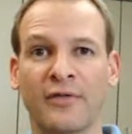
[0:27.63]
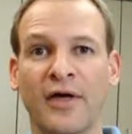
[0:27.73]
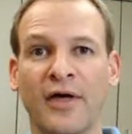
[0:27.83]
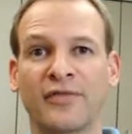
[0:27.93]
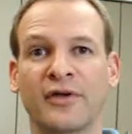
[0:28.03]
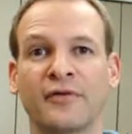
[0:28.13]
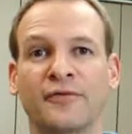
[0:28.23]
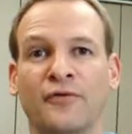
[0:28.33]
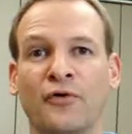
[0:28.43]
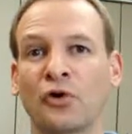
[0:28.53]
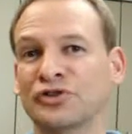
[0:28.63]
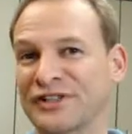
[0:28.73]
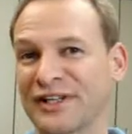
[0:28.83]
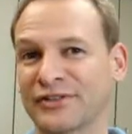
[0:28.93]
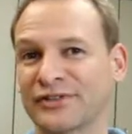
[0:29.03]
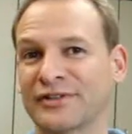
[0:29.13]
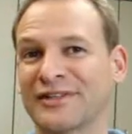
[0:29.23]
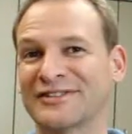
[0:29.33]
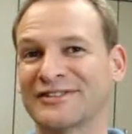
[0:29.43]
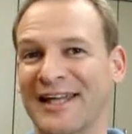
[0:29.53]
that the 406
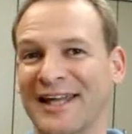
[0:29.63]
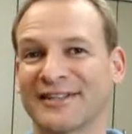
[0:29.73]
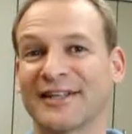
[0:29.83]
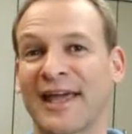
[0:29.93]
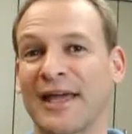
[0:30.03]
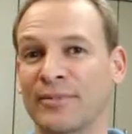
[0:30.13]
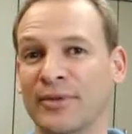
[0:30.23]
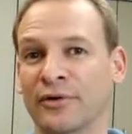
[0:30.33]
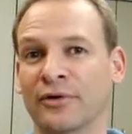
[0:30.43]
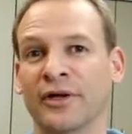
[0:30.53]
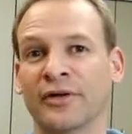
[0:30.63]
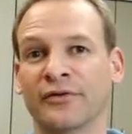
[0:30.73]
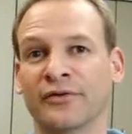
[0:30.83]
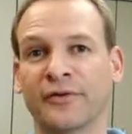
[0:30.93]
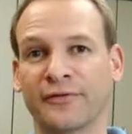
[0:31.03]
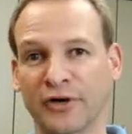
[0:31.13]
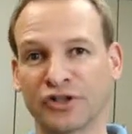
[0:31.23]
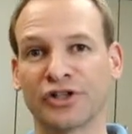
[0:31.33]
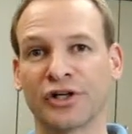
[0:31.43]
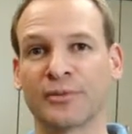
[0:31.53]
static decay meter is
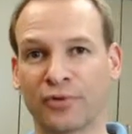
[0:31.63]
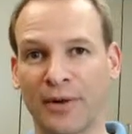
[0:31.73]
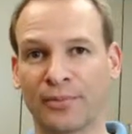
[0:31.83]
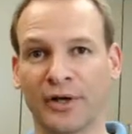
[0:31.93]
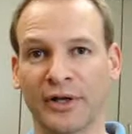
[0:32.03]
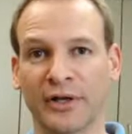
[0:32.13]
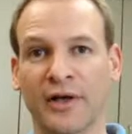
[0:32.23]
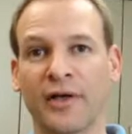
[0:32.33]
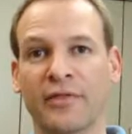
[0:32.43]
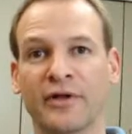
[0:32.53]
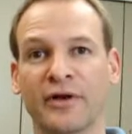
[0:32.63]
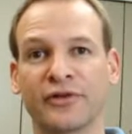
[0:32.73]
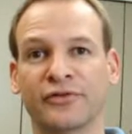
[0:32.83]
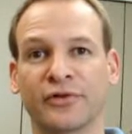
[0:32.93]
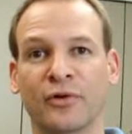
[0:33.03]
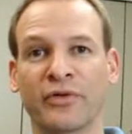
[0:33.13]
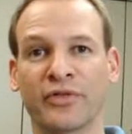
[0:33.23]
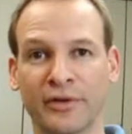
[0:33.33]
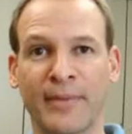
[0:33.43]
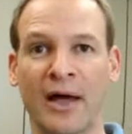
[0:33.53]
functioning properly, that it's
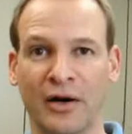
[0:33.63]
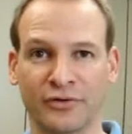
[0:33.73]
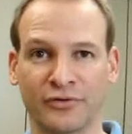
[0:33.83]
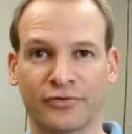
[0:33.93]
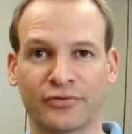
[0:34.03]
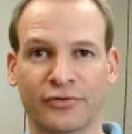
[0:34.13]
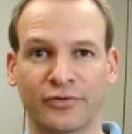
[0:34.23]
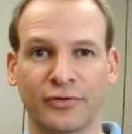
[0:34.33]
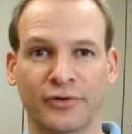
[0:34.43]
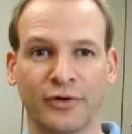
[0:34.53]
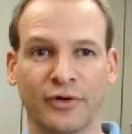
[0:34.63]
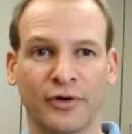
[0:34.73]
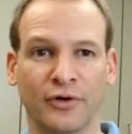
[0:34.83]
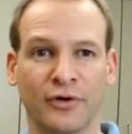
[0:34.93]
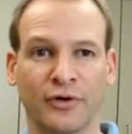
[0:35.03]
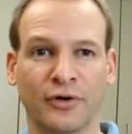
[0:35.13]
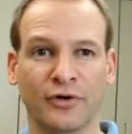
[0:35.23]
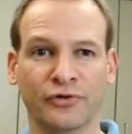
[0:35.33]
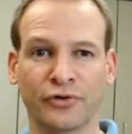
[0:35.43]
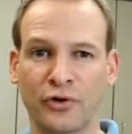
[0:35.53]
within balance.
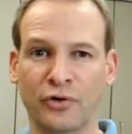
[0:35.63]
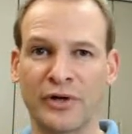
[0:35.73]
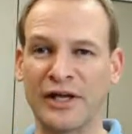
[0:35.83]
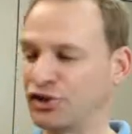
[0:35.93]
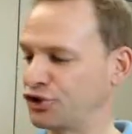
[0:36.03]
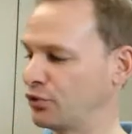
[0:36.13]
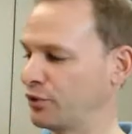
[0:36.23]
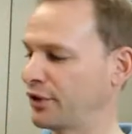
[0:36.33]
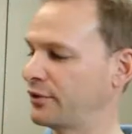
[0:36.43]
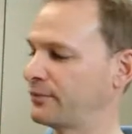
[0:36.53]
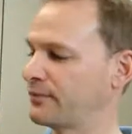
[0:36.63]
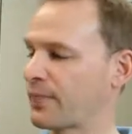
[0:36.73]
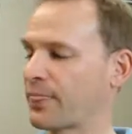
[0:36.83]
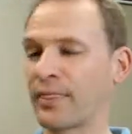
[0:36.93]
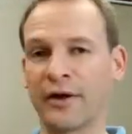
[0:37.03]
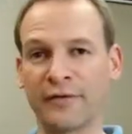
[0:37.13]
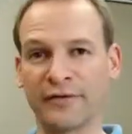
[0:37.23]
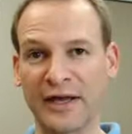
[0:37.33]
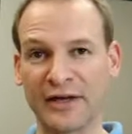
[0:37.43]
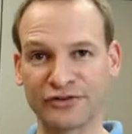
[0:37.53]
So each unit
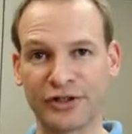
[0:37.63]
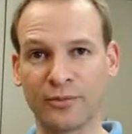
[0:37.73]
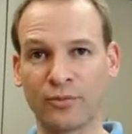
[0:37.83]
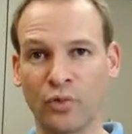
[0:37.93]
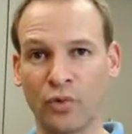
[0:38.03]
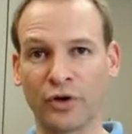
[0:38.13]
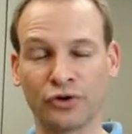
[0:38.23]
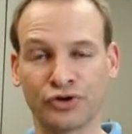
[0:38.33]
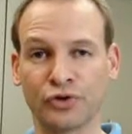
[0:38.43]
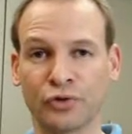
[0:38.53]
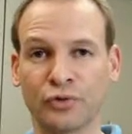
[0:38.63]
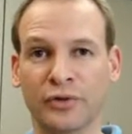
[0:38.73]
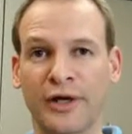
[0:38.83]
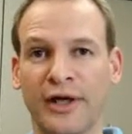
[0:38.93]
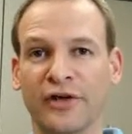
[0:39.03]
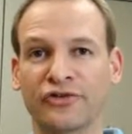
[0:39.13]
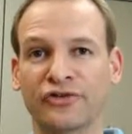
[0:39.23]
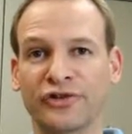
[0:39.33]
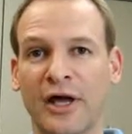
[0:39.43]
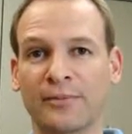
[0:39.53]
of the STM-1 or 2 is
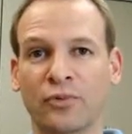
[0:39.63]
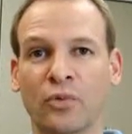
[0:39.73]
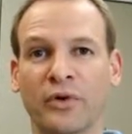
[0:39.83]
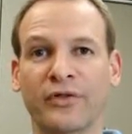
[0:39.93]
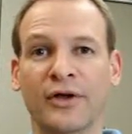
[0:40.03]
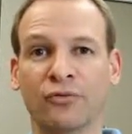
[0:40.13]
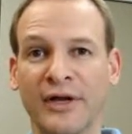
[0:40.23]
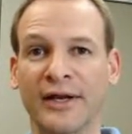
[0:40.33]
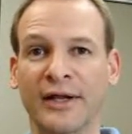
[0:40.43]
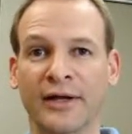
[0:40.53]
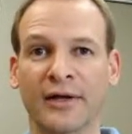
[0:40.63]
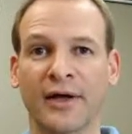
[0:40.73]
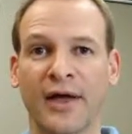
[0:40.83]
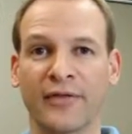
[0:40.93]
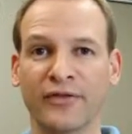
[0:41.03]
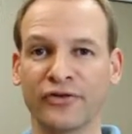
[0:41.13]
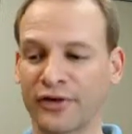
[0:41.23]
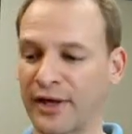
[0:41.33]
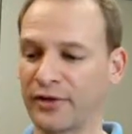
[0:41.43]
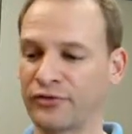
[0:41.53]
stamped with a reading. In this
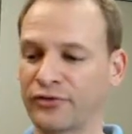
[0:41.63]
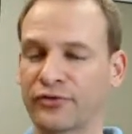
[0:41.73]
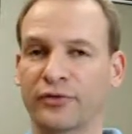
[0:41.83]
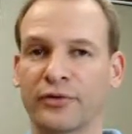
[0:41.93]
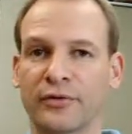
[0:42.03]
case,